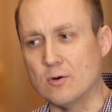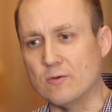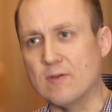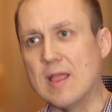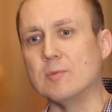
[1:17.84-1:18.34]

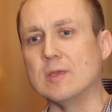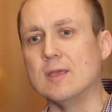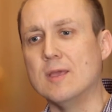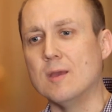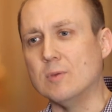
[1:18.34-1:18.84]
her family
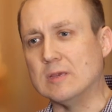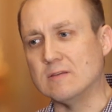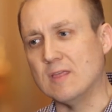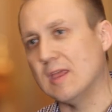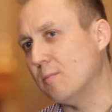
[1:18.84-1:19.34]

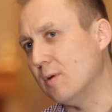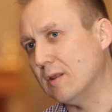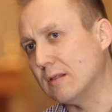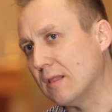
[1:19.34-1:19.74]
because they had been